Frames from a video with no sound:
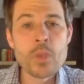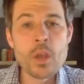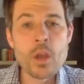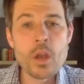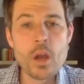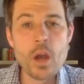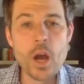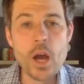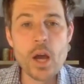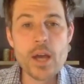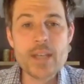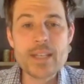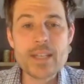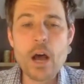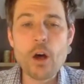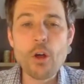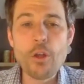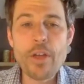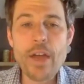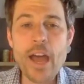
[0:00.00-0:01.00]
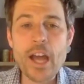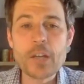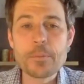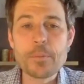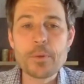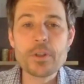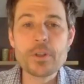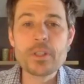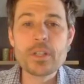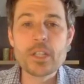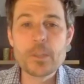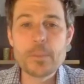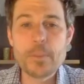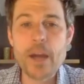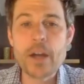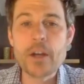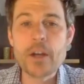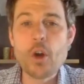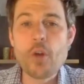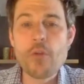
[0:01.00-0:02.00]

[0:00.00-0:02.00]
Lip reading: As health experts expect,